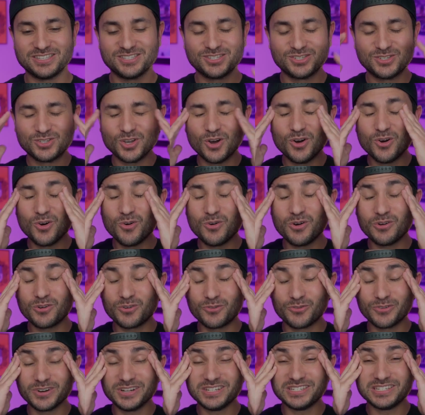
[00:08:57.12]
so
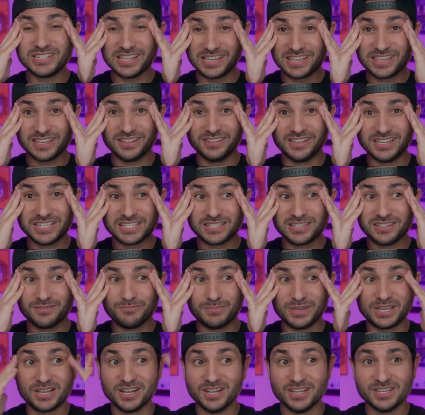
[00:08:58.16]
ridiculous
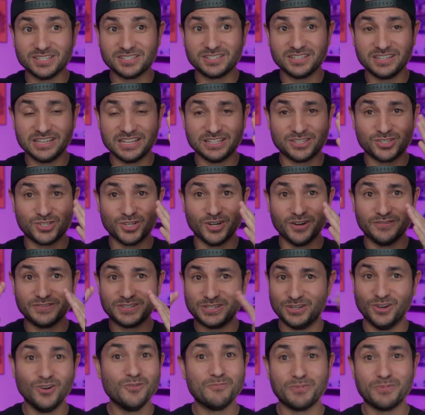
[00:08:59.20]
because it serves no